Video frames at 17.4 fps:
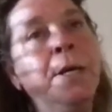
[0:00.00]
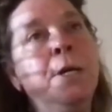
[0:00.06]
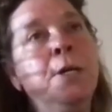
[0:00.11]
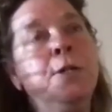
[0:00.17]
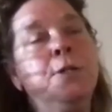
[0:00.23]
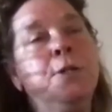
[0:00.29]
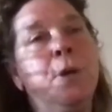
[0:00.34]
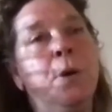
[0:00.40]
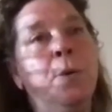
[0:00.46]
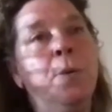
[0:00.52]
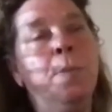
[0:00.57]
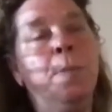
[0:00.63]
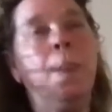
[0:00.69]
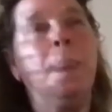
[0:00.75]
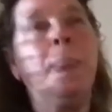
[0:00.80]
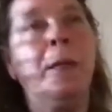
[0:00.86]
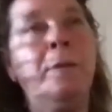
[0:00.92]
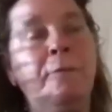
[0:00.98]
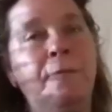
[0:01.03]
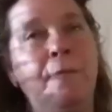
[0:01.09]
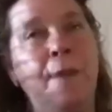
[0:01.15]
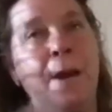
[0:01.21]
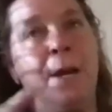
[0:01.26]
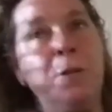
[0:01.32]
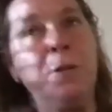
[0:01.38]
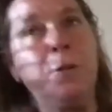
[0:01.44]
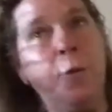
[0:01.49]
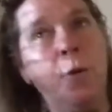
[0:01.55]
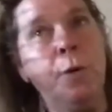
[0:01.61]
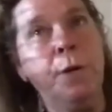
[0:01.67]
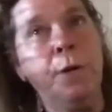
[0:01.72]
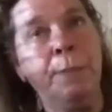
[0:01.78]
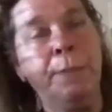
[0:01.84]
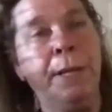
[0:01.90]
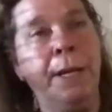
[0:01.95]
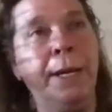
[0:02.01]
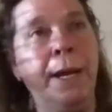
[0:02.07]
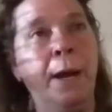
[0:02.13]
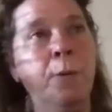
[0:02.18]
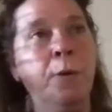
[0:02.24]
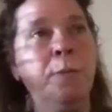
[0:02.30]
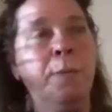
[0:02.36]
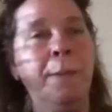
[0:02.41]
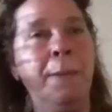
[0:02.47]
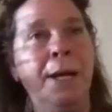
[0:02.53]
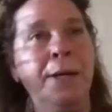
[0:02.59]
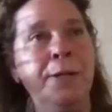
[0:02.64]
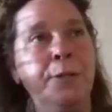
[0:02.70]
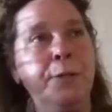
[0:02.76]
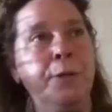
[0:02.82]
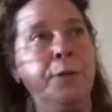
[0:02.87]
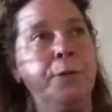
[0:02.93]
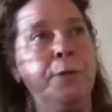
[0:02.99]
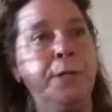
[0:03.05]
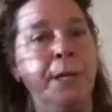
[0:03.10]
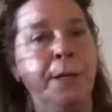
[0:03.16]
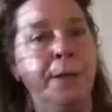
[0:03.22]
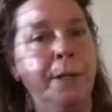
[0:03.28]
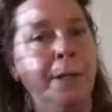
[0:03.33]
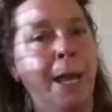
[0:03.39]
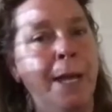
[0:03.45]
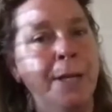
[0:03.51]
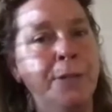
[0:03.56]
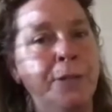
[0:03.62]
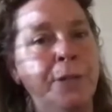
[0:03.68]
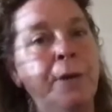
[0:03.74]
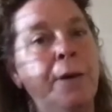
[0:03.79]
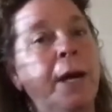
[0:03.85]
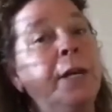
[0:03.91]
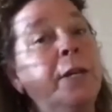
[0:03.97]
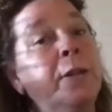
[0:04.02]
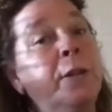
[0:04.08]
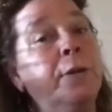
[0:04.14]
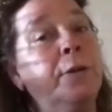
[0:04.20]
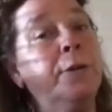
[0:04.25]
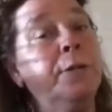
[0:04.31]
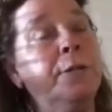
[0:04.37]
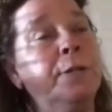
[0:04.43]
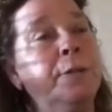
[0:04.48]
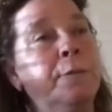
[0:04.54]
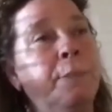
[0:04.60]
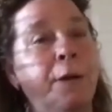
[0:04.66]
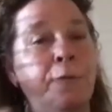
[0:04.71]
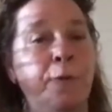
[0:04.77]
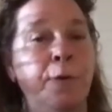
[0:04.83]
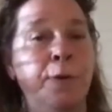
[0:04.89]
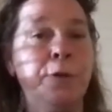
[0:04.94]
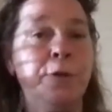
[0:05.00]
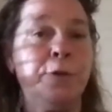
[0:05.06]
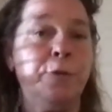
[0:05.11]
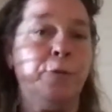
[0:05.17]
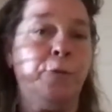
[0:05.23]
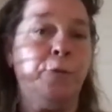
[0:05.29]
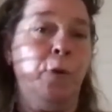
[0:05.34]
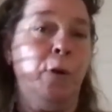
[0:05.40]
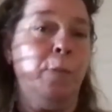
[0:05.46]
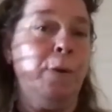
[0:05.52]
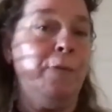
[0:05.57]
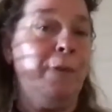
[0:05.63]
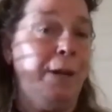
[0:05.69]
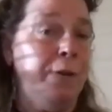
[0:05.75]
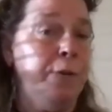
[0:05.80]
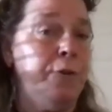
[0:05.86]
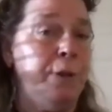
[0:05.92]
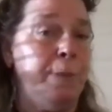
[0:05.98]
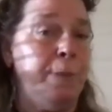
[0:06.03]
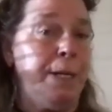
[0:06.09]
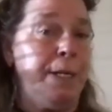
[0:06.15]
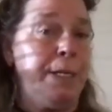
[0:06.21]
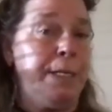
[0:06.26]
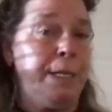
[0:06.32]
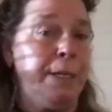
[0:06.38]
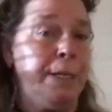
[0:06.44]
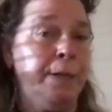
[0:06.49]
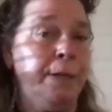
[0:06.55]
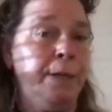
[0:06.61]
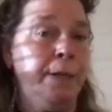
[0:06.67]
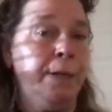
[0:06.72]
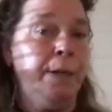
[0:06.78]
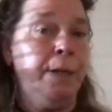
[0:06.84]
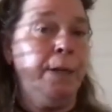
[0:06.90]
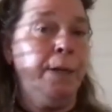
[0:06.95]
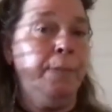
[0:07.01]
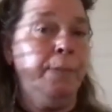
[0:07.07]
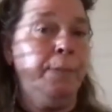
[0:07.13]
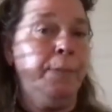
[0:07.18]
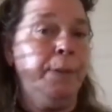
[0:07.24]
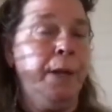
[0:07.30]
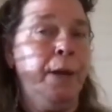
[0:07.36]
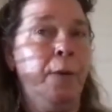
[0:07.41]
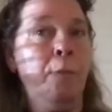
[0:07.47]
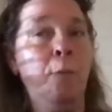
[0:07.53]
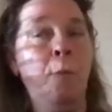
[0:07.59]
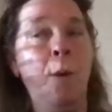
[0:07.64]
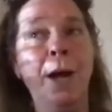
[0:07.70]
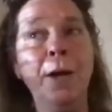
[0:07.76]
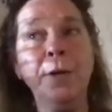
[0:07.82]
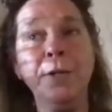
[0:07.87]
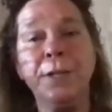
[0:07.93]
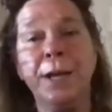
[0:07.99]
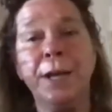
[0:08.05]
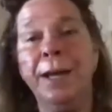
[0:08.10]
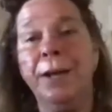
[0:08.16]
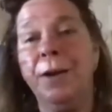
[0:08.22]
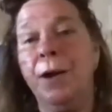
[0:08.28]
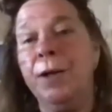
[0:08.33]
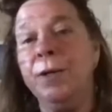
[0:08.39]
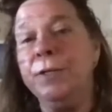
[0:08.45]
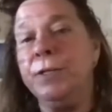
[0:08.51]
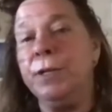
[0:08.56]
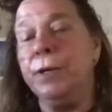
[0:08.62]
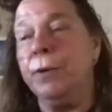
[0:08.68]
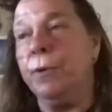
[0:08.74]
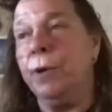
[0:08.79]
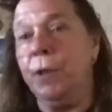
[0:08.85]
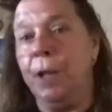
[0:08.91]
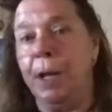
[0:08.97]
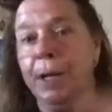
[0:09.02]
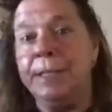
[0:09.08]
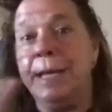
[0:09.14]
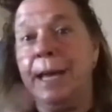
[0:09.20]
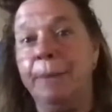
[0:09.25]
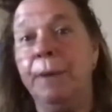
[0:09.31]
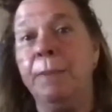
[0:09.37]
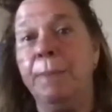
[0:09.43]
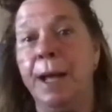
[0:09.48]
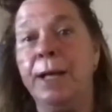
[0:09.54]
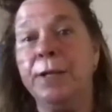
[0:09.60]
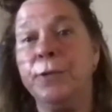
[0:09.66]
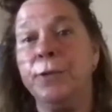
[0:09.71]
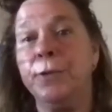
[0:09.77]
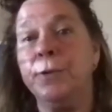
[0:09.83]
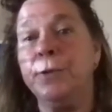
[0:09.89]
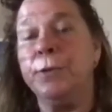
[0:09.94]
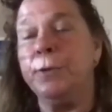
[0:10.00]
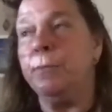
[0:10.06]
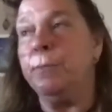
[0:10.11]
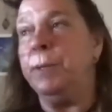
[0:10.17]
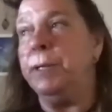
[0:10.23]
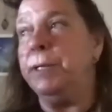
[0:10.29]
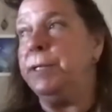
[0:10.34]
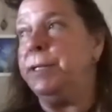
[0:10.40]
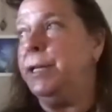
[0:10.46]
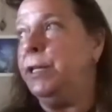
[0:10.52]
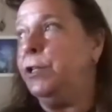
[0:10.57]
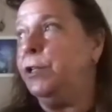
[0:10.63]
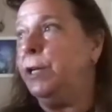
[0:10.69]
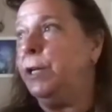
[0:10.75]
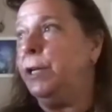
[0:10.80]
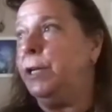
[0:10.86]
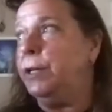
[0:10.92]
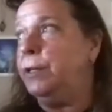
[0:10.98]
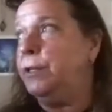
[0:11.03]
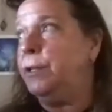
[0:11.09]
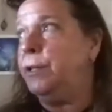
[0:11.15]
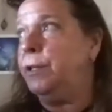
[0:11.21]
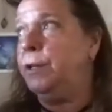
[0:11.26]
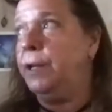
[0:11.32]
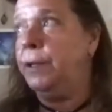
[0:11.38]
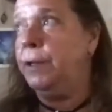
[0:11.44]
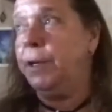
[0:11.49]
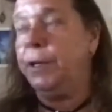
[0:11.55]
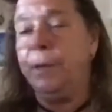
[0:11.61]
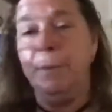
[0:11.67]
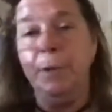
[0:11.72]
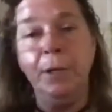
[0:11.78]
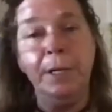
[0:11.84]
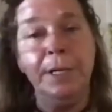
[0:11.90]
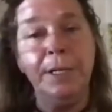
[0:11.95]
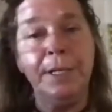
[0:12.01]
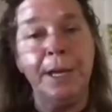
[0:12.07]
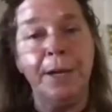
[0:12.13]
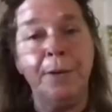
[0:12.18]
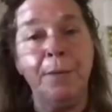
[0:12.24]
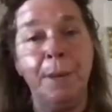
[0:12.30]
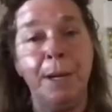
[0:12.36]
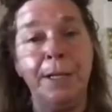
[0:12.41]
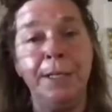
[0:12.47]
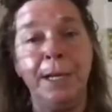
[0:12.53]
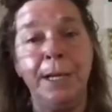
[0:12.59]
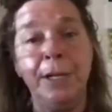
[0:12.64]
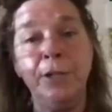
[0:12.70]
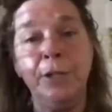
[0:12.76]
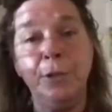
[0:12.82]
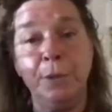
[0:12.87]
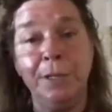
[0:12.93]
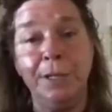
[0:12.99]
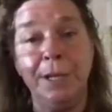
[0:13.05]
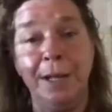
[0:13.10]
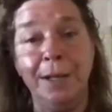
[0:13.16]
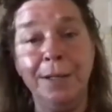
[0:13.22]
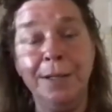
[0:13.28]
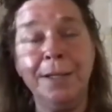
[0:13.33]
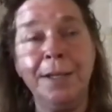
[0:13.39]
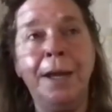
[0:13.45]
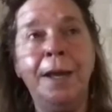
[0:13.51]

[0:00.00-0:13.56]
So fast forward, I'm getting out with my master's. In the last year, I learned my first form of energy medicine. Whilst I had also, alongside my master's, been teaching to in the community center meditation to adults.